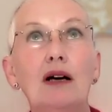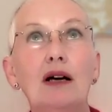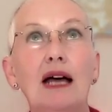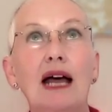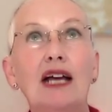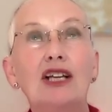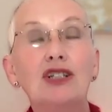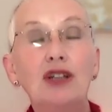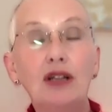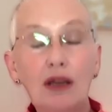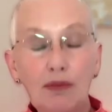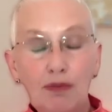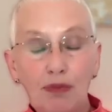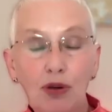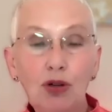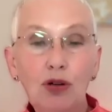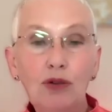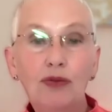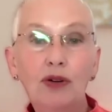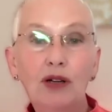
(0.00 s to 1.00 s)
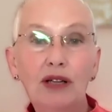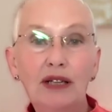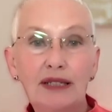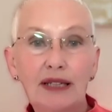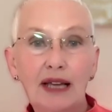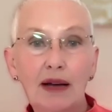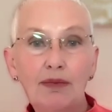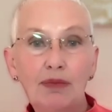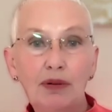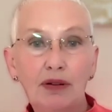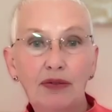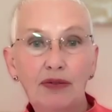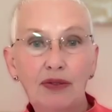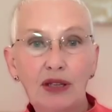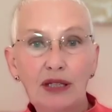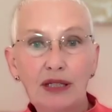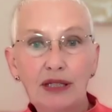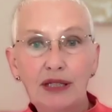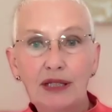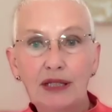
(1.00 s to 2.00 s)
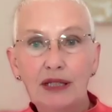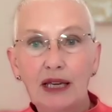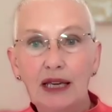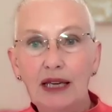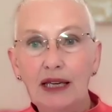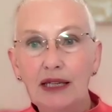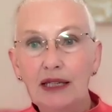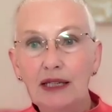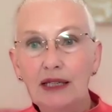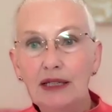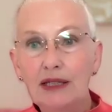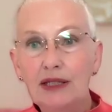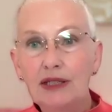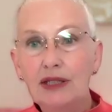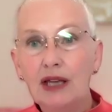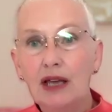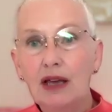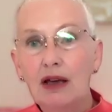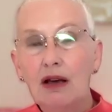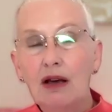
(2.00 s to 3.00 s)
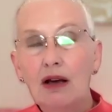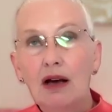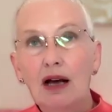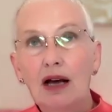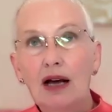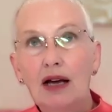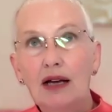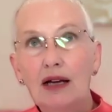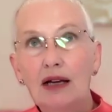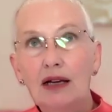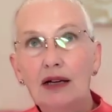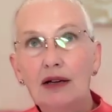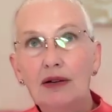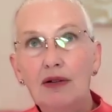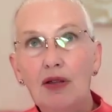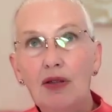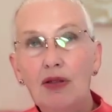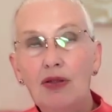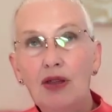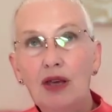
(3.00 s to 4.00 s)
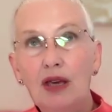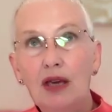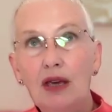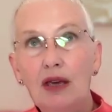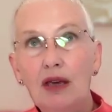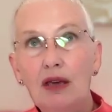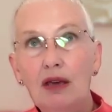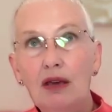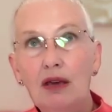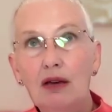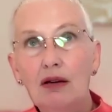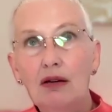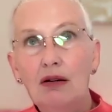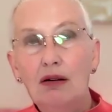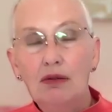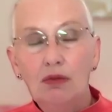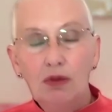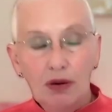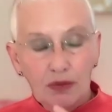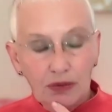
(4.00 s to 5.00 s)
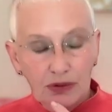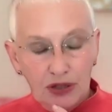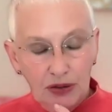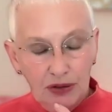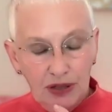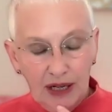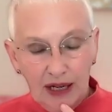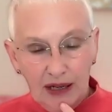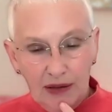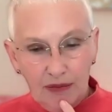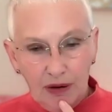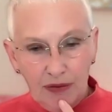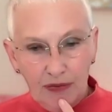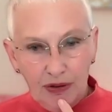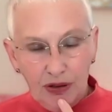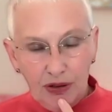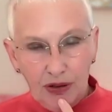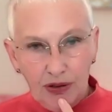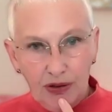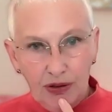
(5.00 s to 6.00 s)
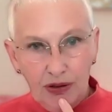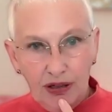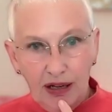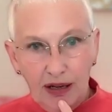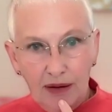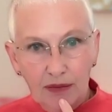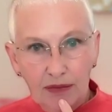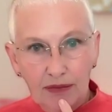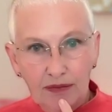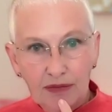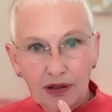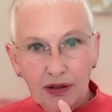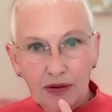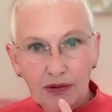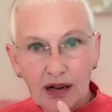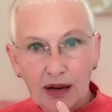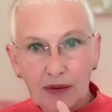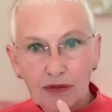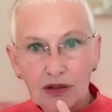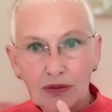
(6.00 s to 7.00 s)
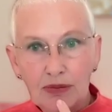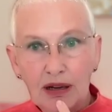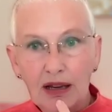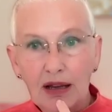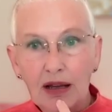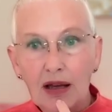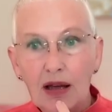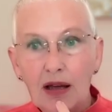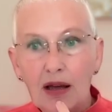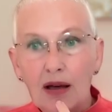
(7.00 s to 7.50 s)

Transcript: actually a beautiful example of this is what was her name? I've forgotten her name. It'll come to me.